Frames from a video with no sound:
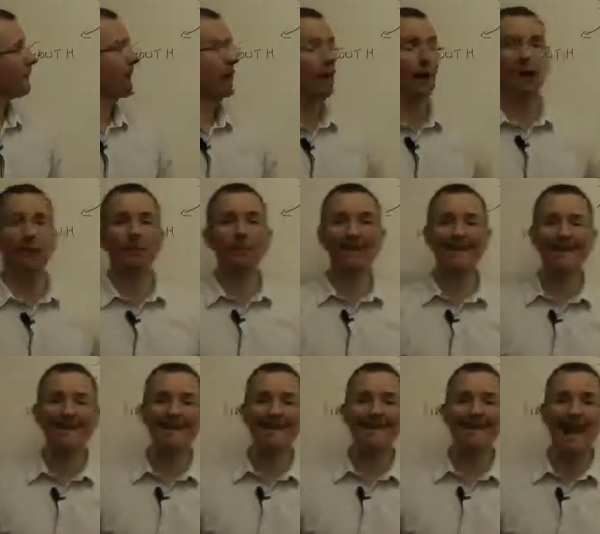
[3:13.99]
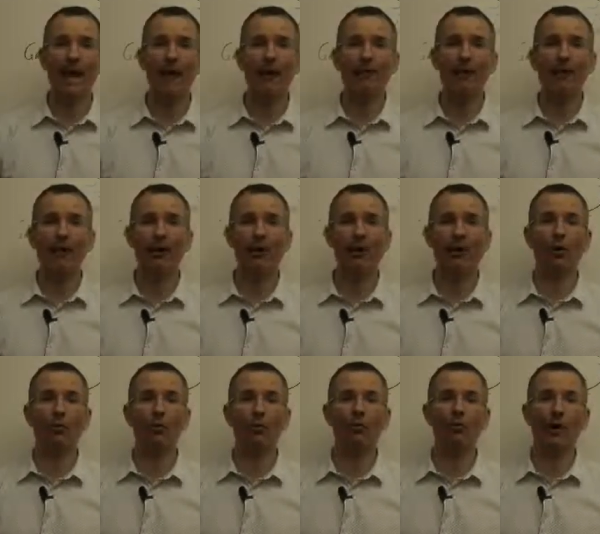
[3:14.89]
a discount
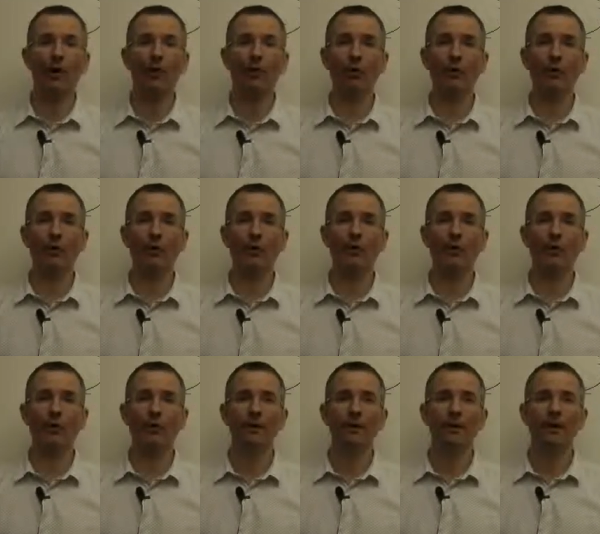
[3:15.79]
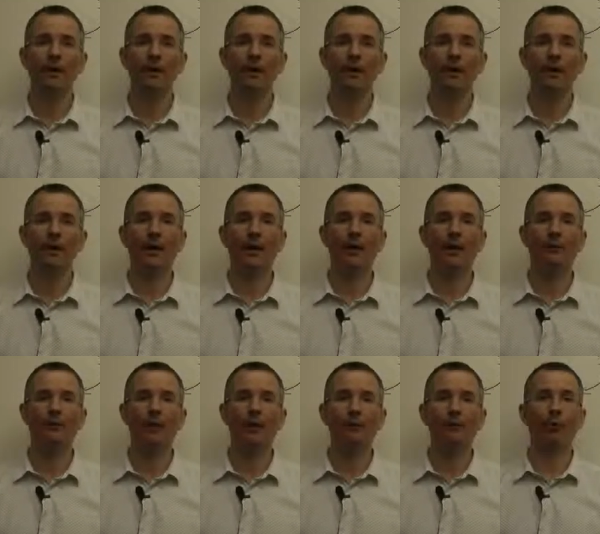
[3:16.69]
on travel at a
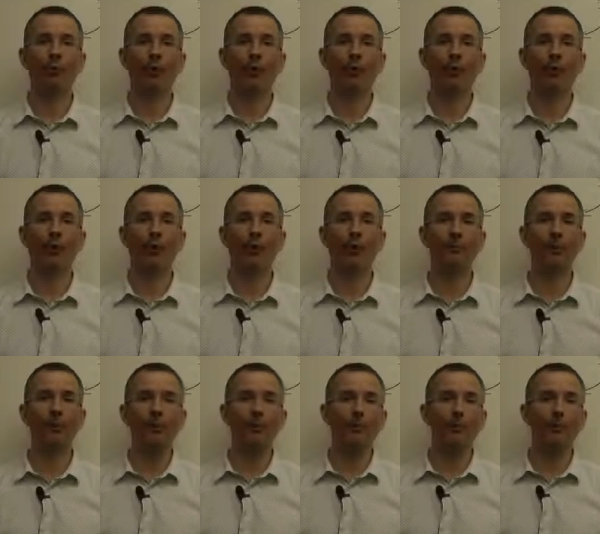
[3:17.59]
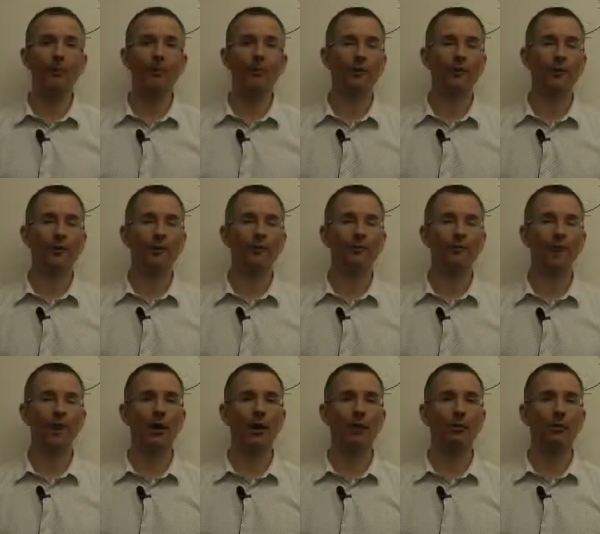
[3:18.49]
certain point in time. Eurotunnel
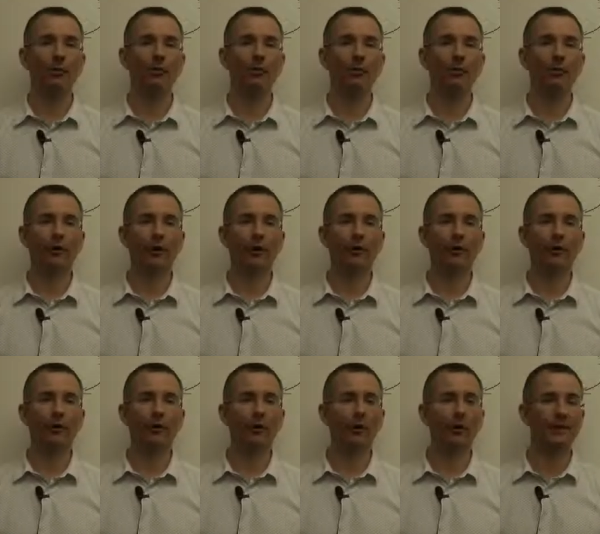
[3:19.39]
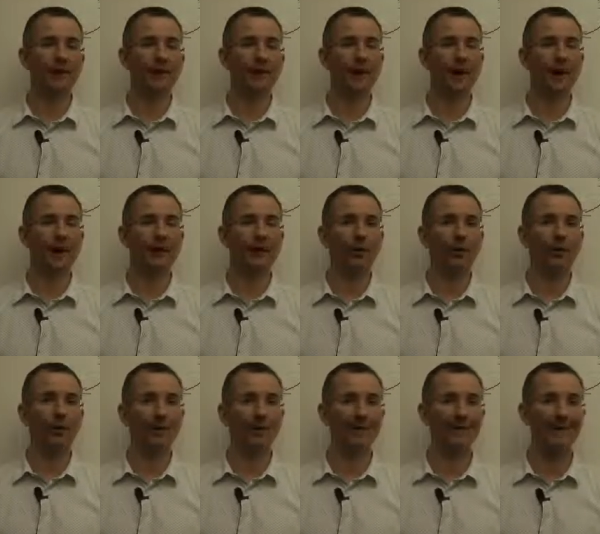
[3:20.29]
shareholders, for example, got a discount on the
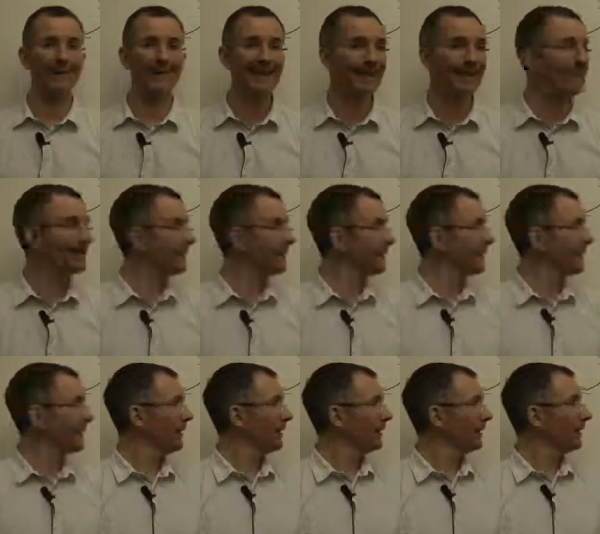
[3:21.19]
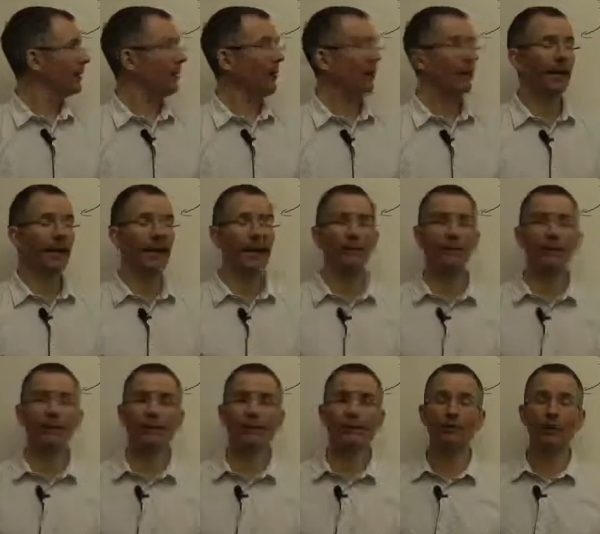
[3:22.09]
price of tickets. You might
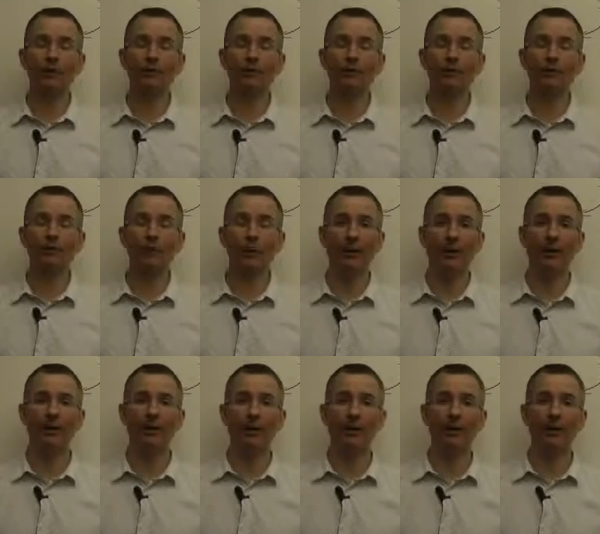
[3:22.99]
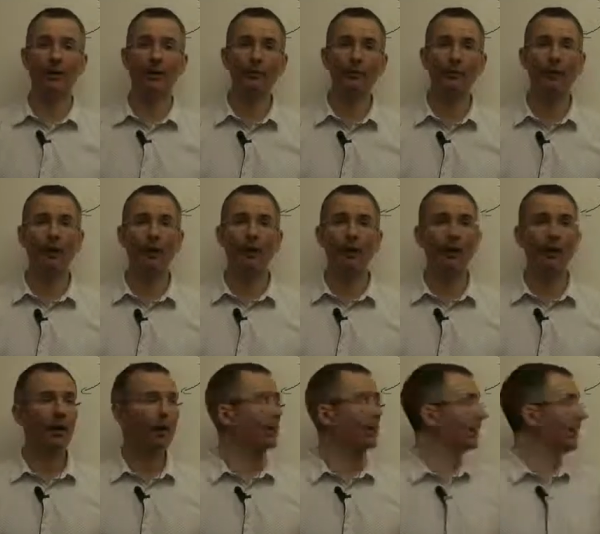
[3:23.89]
get cheaper utility bills.
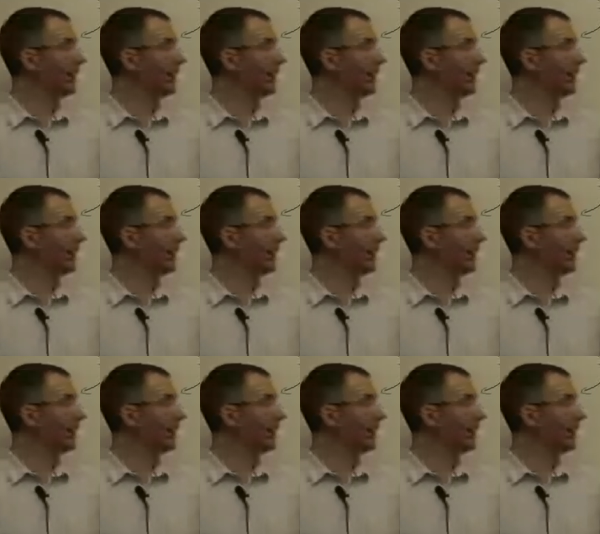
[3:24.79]
You